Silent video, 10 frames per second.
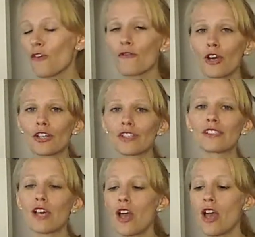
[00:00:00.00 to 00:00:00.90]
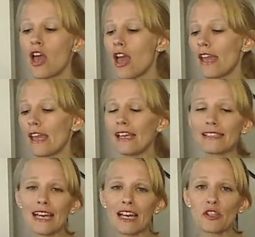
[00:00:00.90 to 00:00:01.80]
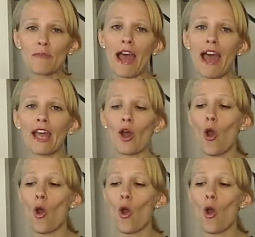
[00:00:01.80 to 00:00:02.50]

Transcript: First, inside your bag,